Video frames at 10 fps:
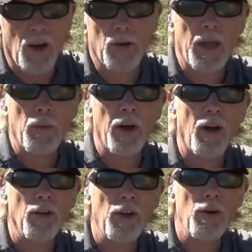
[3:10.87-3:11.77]
Okay, we
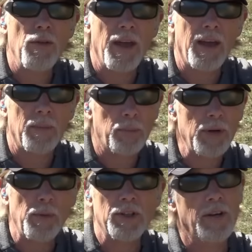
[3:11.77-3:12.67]
all know that
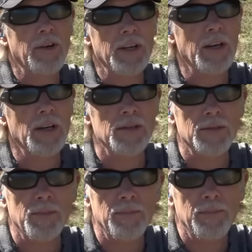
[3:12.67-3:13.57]
pretty much every gun
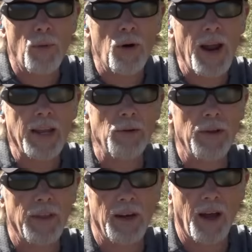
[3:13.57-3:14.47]
is more
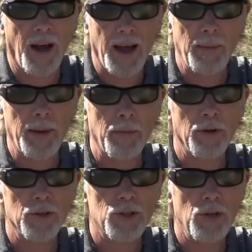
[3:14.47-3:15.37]
accurate than I'm able
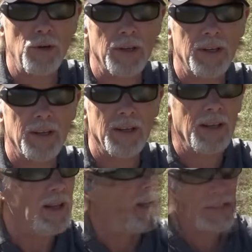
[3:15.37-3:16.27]
to shoot it.
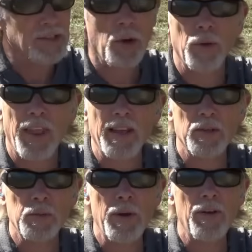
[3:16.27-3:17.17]
So with that
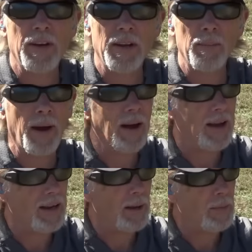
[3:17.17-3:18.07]
spirit in
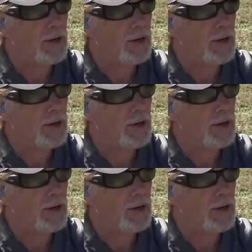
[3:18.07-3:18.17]
mind, I'm